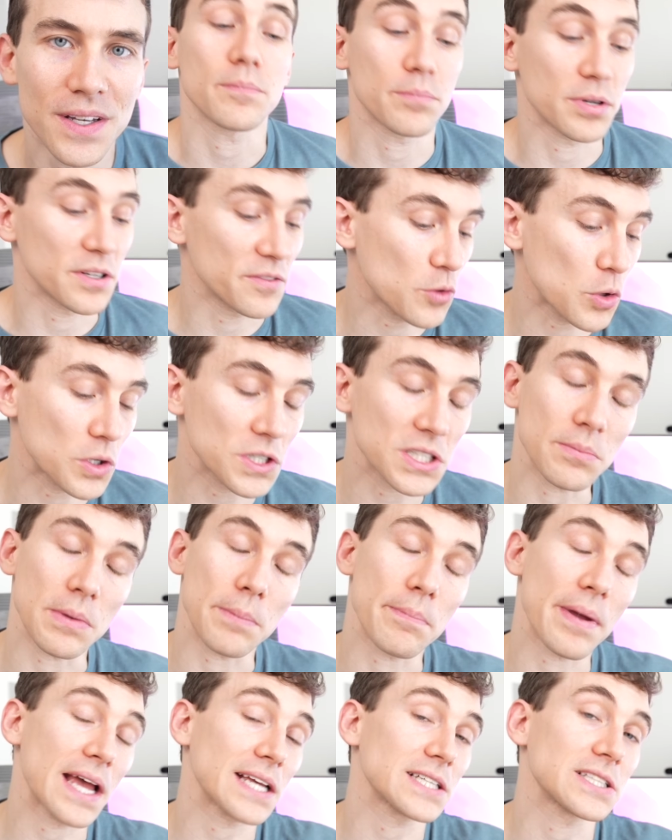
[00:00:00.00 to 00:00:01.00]
But of course, let me
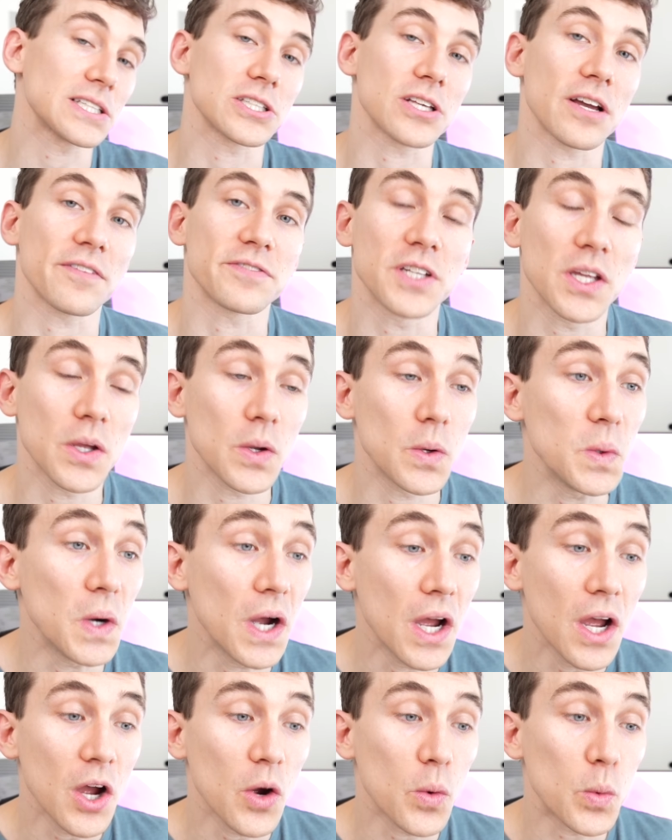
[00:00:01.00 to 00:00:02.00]
pass this off to you.
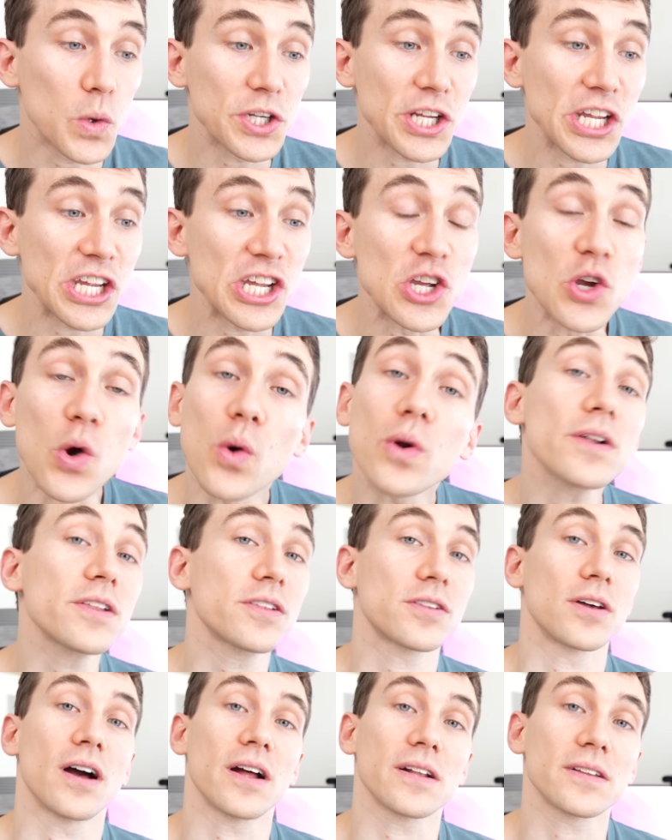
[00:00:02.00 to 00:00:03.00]
What are your
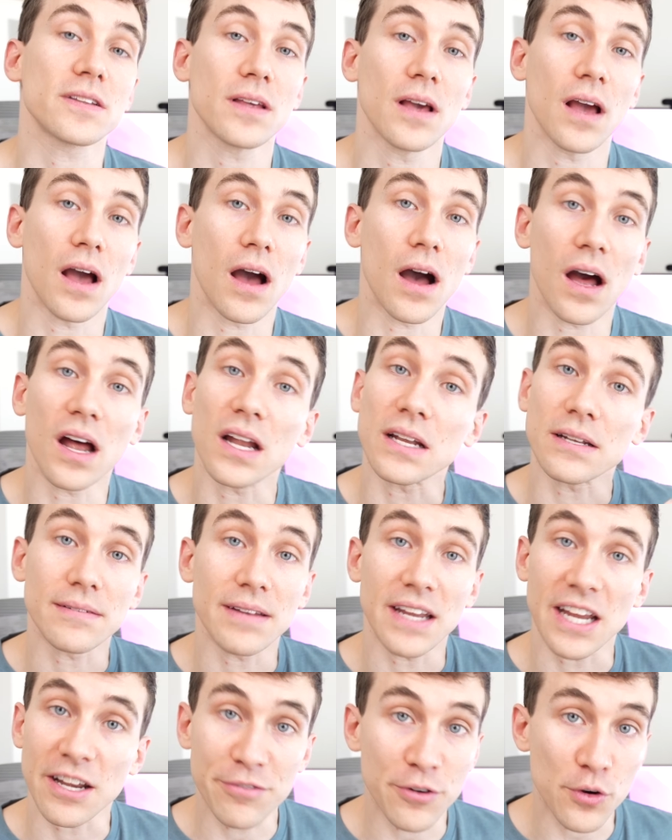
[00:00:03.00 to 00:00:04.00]
thoughts on
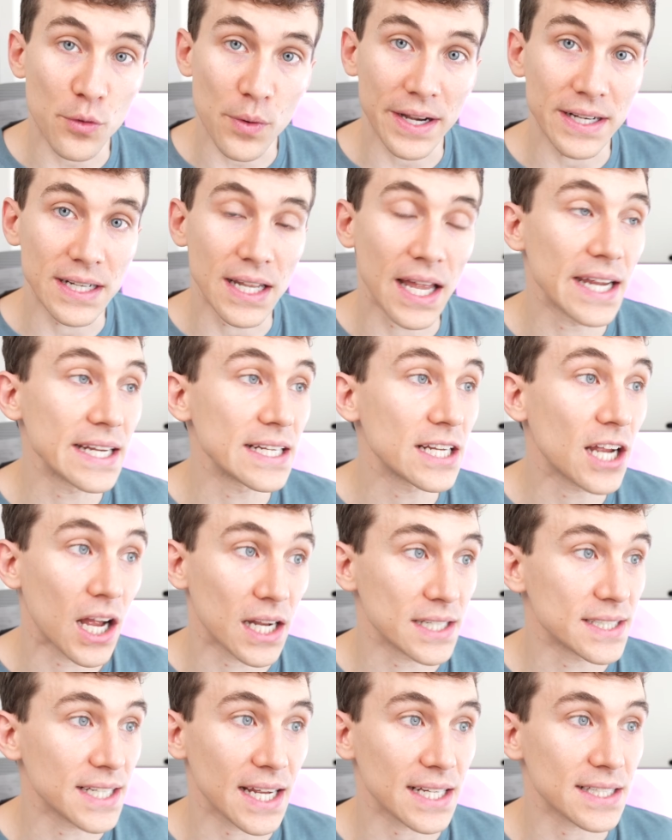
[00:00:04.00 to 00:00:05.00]
infrared light,
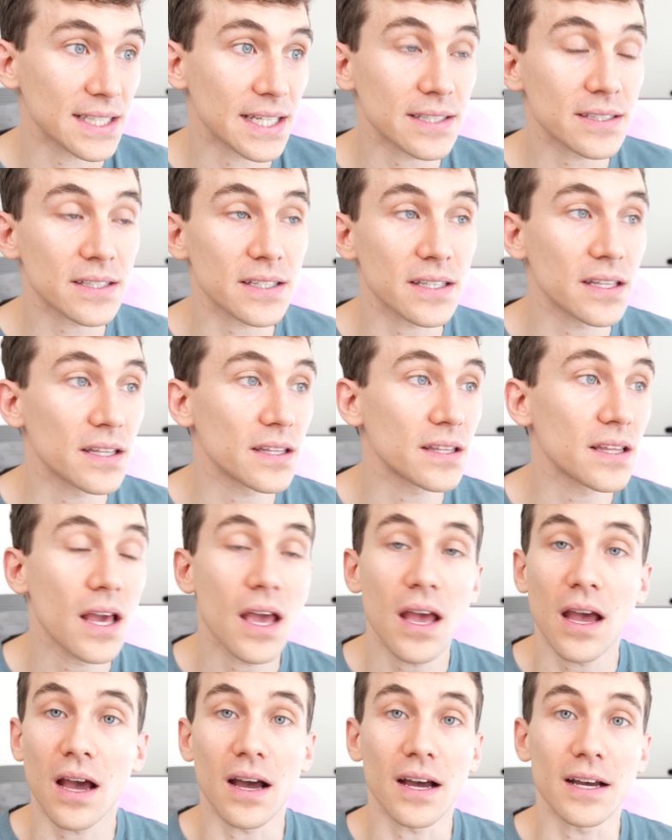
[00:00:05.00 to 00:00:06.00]
contact lenses,
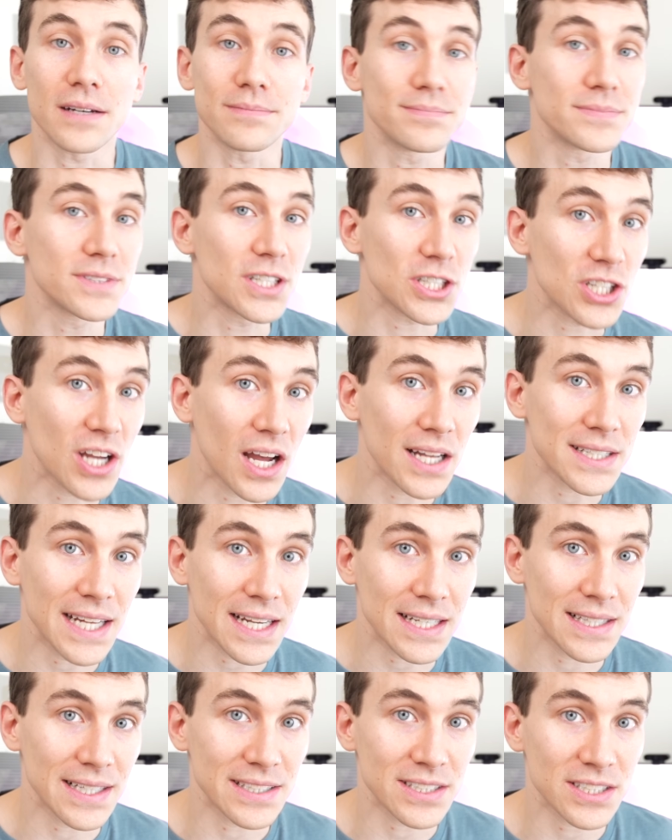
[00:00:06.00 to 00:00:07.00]
uh, just
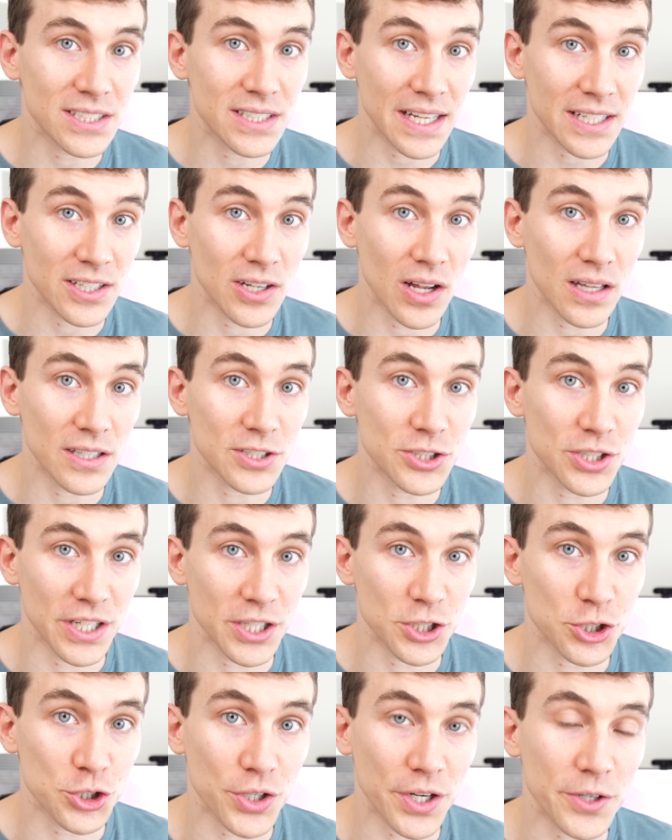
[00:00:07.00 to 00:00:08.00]
contact lens technology
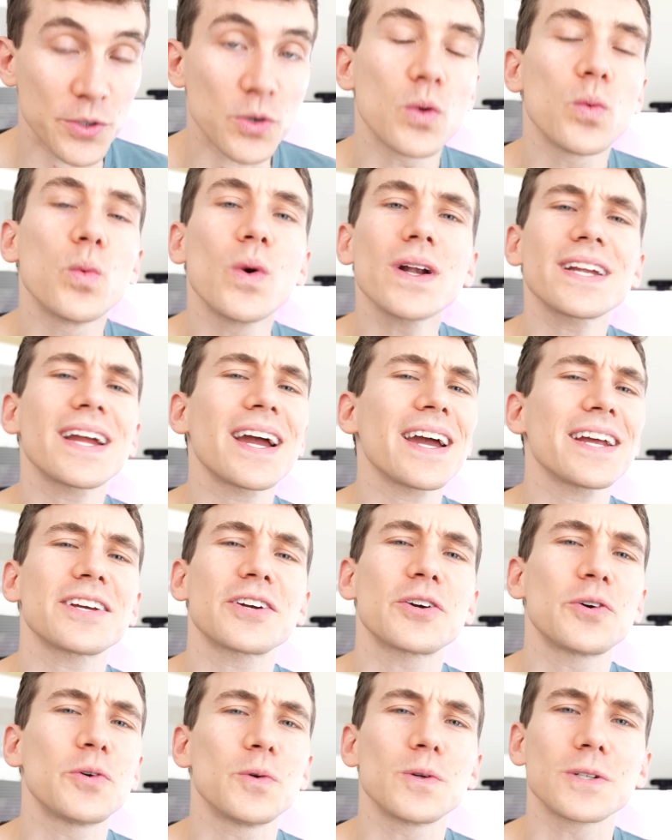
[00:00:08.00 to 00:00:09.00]
in general? What kind
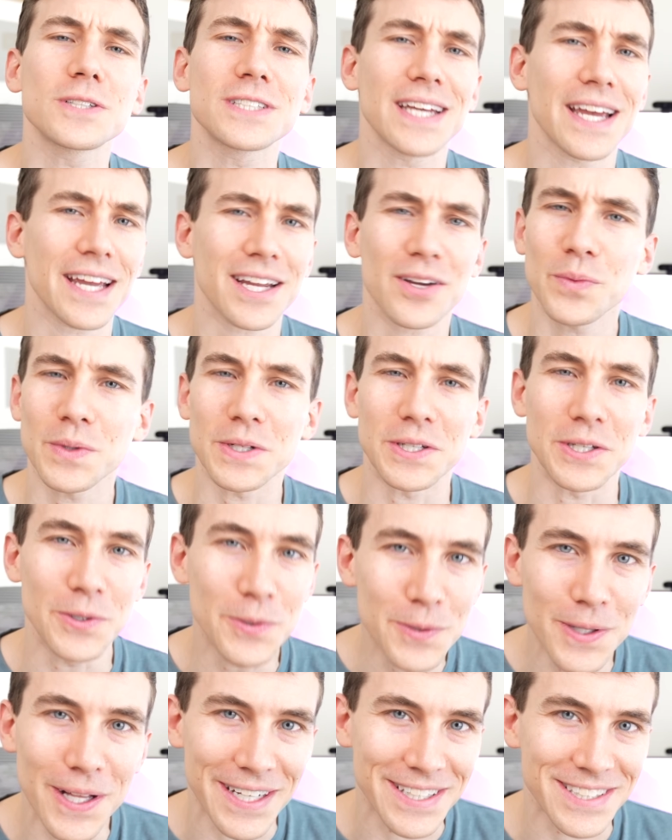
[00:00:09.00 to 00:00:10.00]
of cool tech would
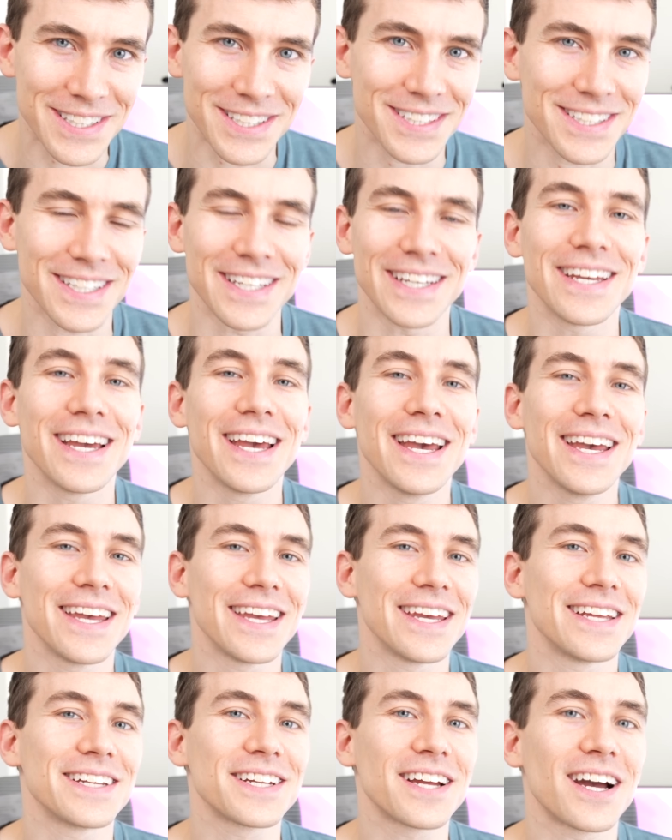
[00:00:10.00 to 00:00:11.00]
you like to see
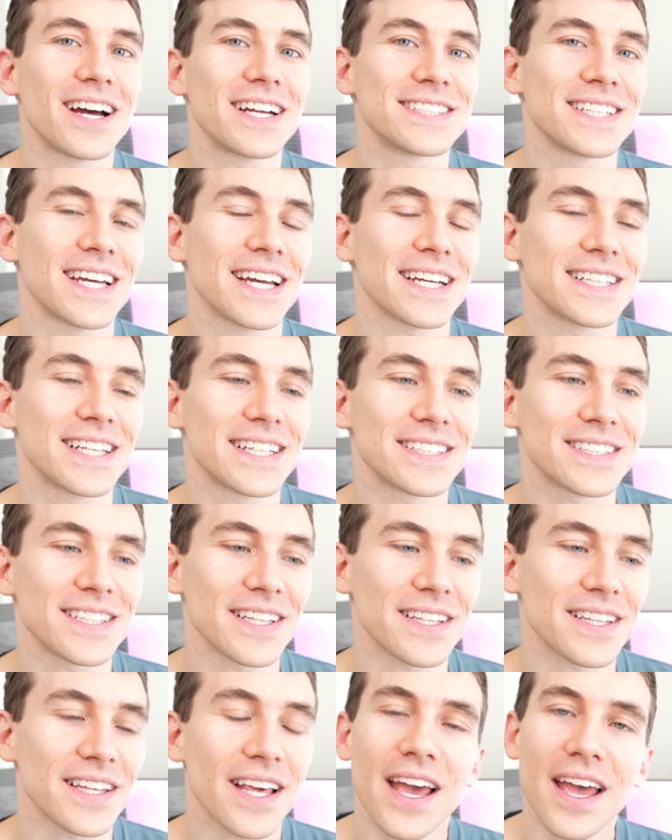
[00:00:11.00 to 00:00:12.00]
in contact
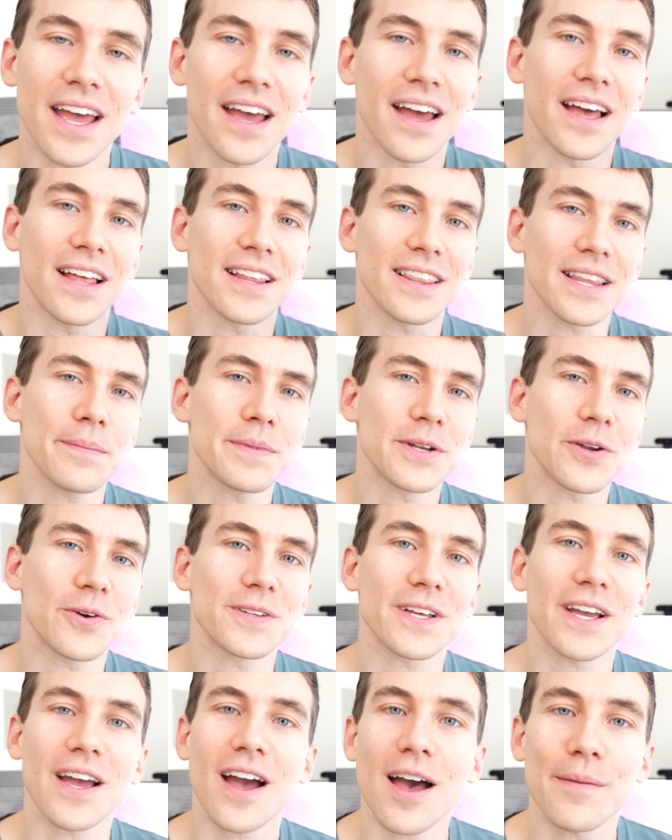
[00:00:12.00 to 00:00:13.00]
lenses? Uh, let me know in
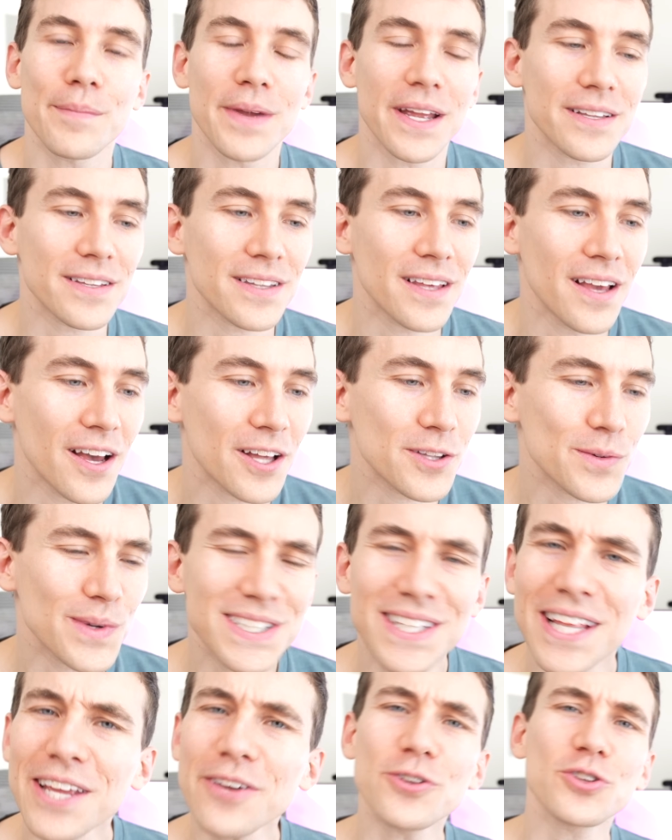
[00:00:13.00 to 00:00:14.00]
the comments.
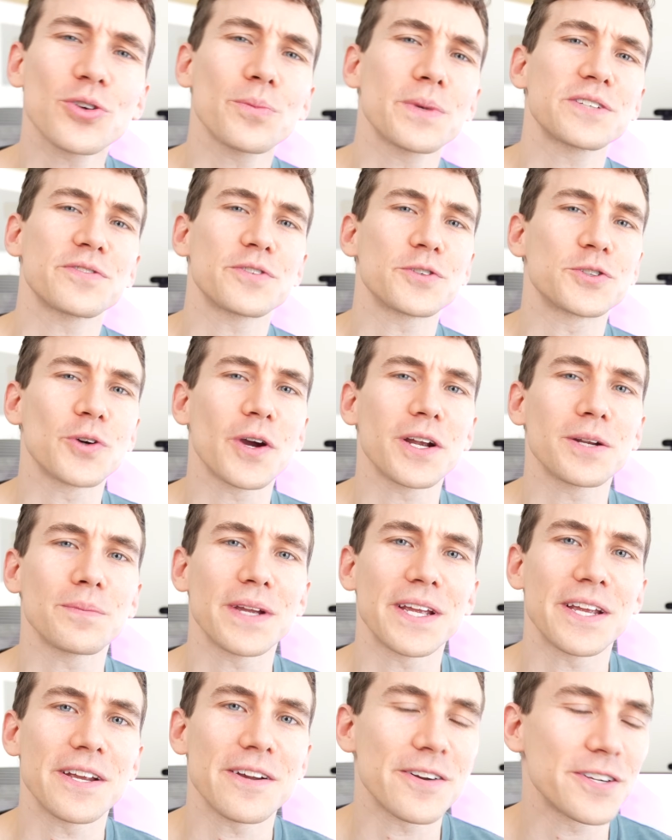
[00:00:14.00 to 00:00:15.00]
Otherwise, thank you so much for joining
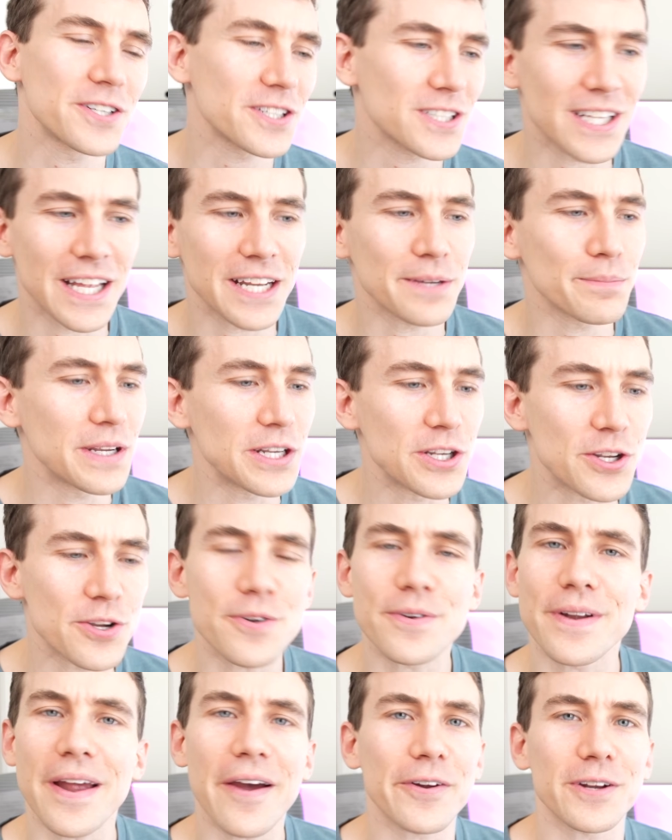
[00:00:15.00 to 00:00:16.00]
me here and just letting me
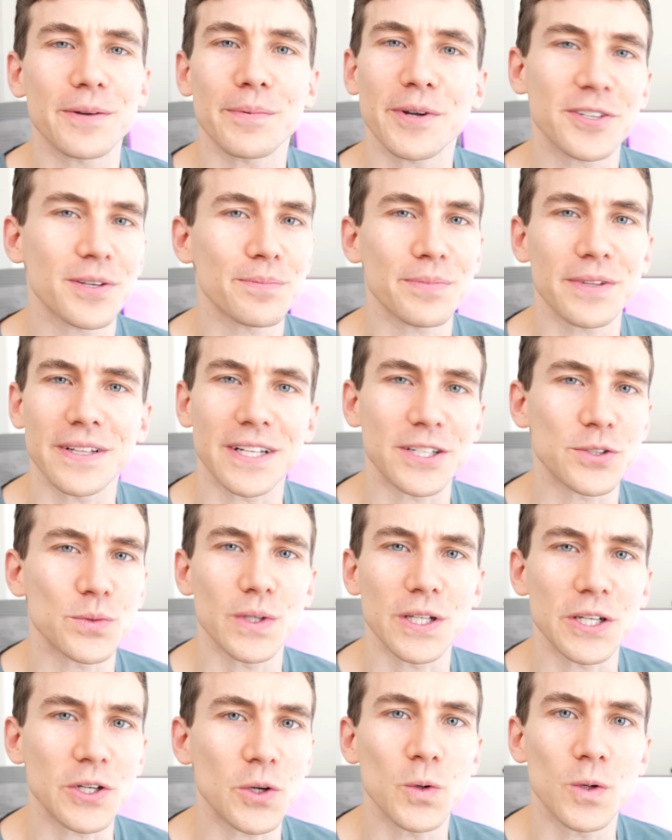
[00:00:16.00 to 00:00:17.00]
nerd out about something that's
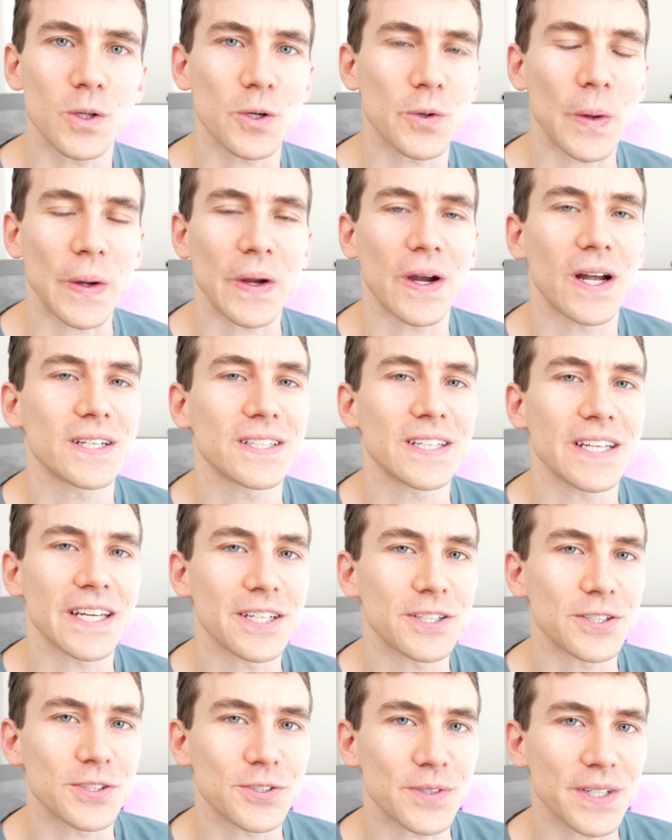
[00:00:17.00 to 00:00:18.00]
really cool going on in the
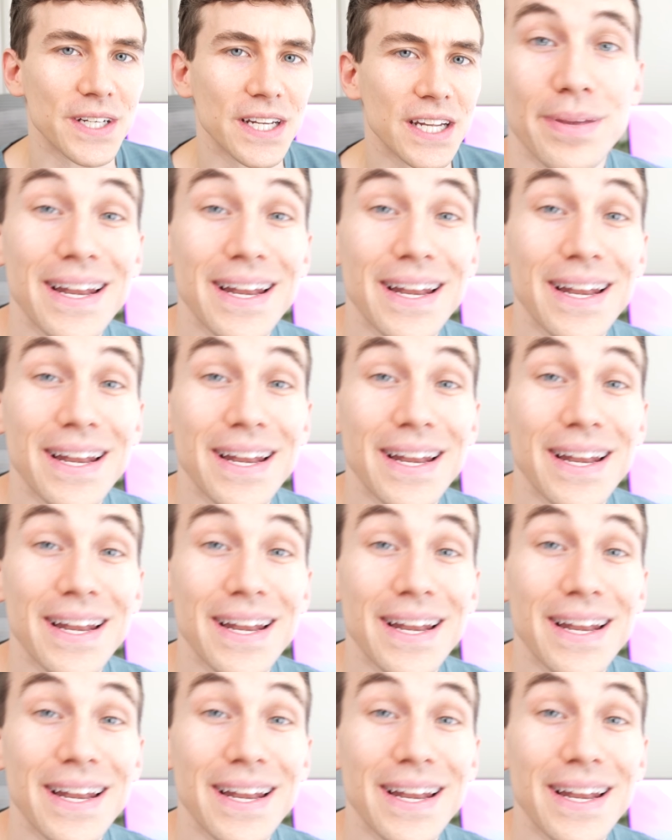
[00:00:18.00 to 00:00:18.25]
industry.